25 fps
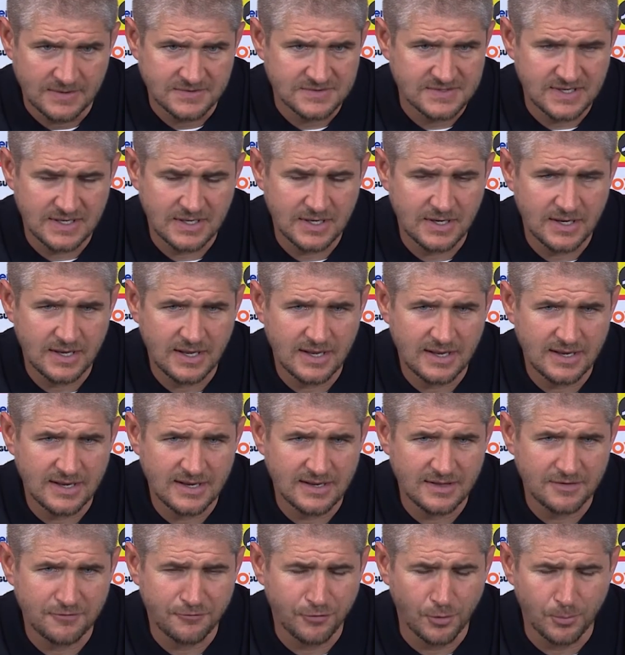So
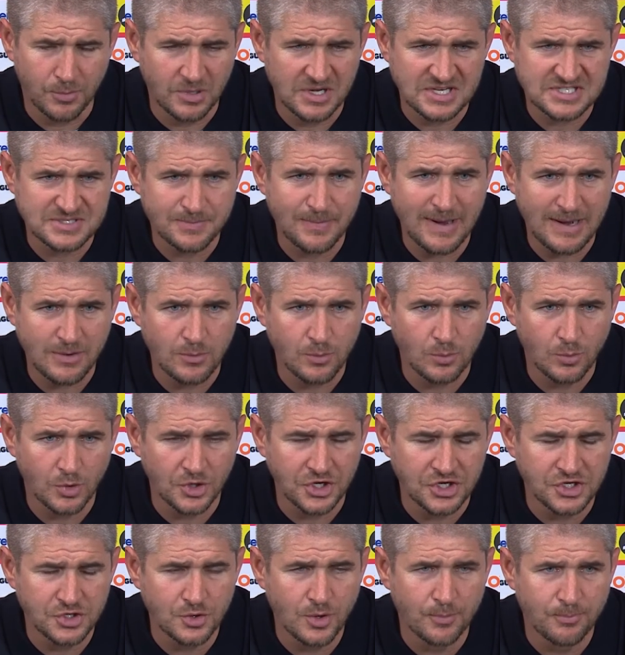football is about
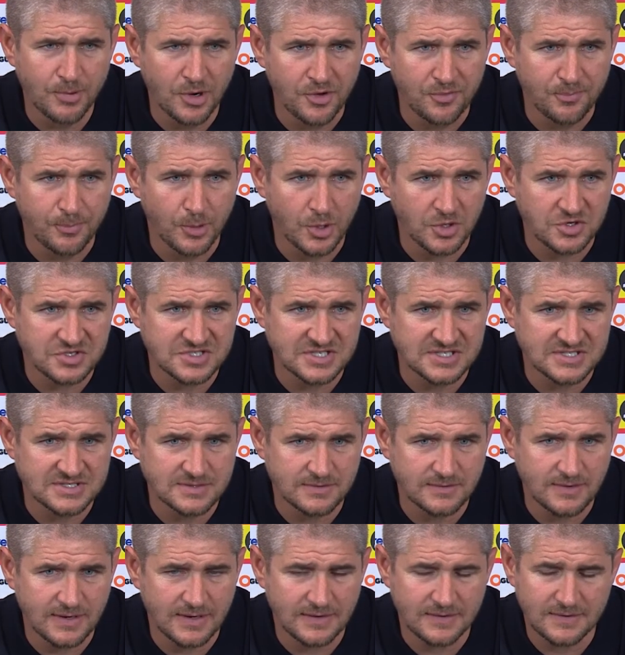what you do in both
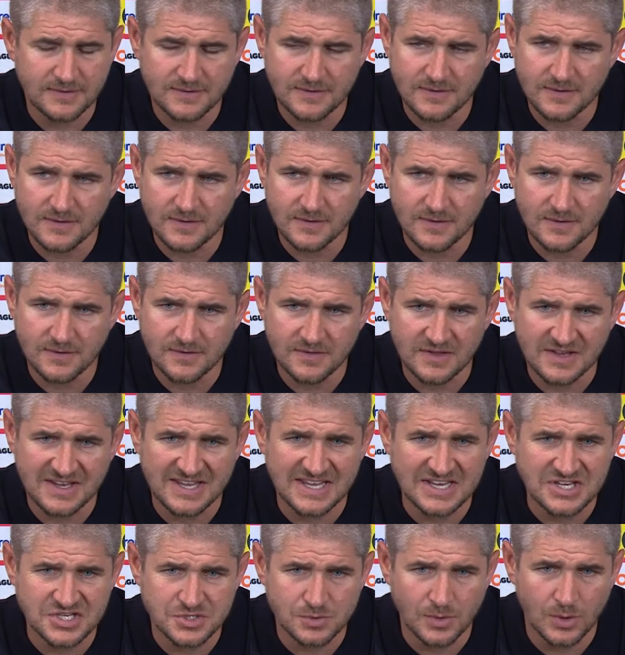boxes, and the, the
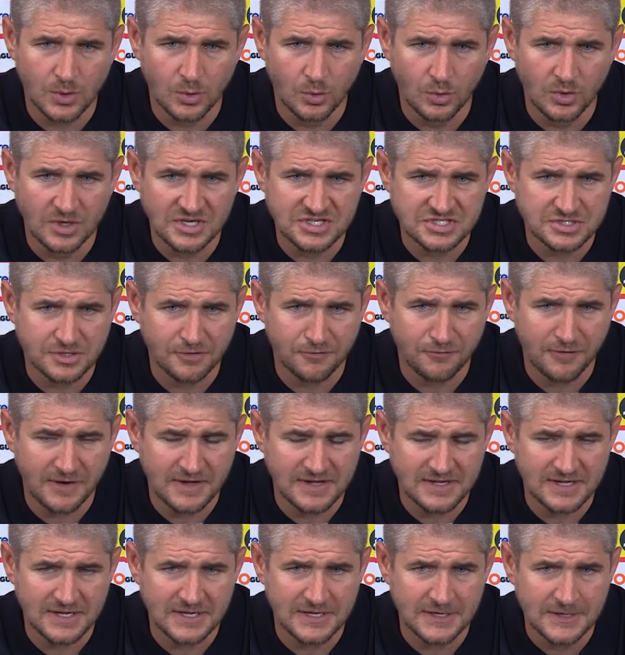key to it all is
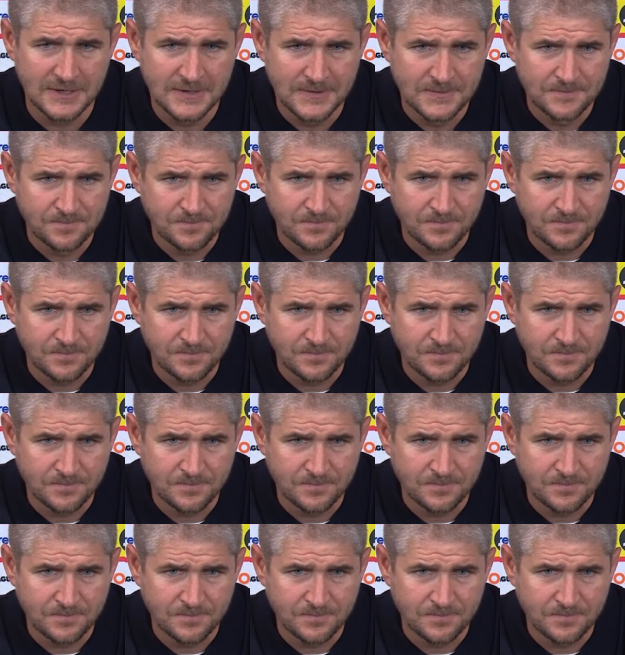defending,